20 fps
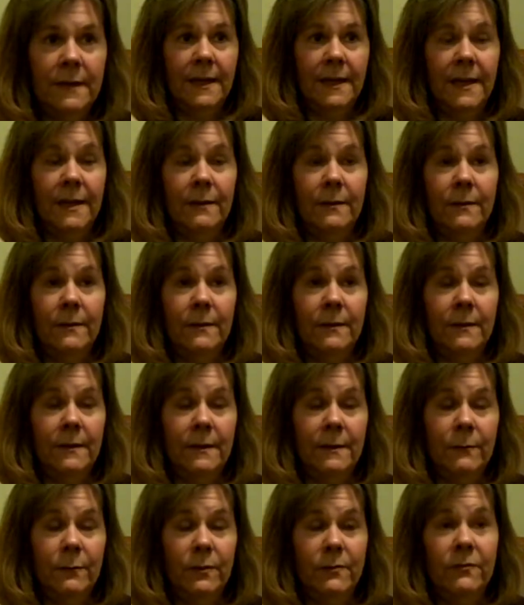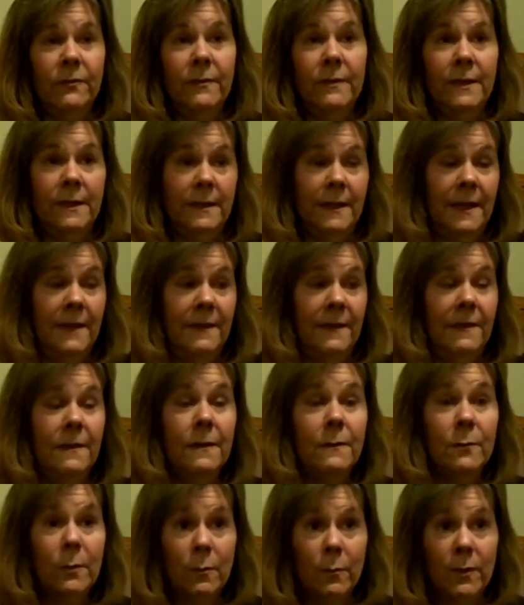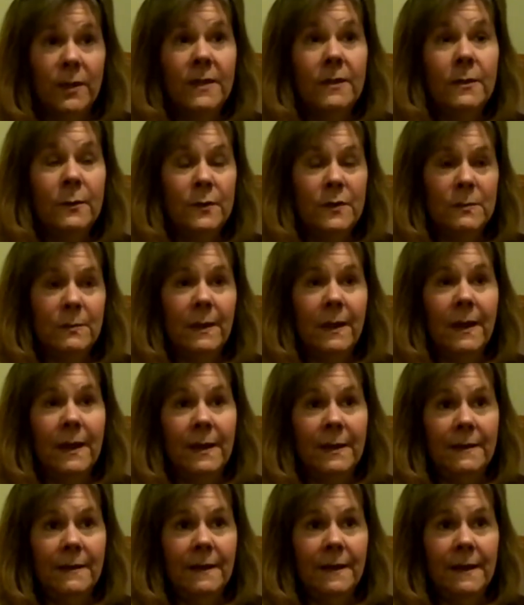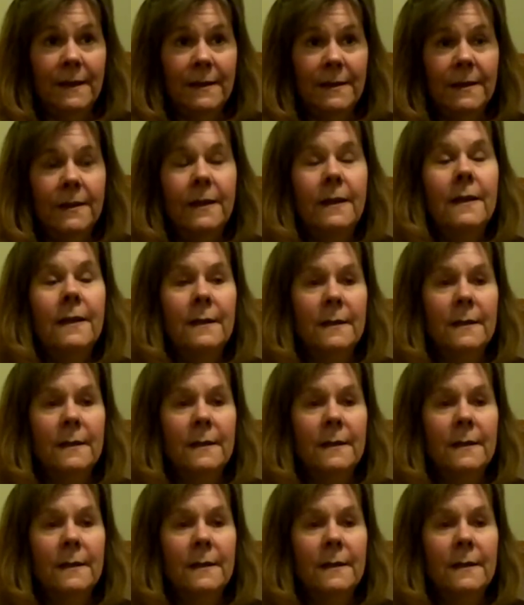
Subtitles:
and then there were windows behind that,